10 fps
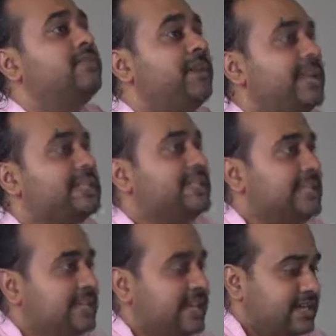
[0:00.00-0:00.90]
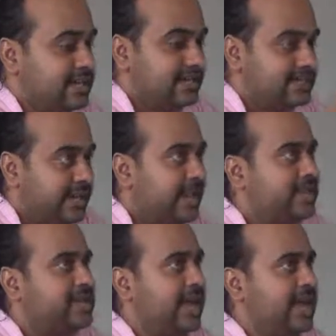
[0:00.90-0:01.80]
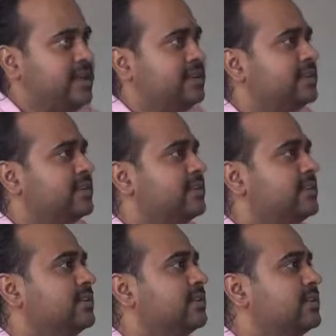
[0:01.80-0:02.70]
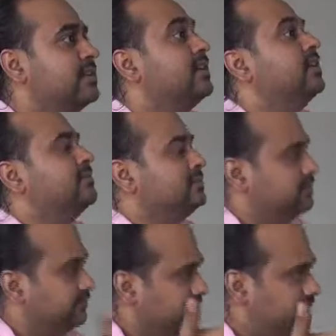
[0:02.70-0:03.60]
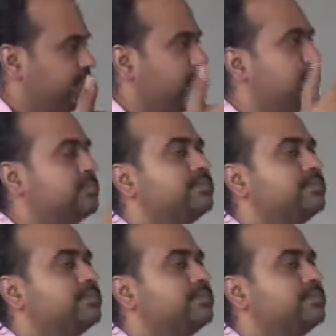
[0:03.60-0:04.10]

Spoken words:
When I see the dirt, then I can. Wonderful.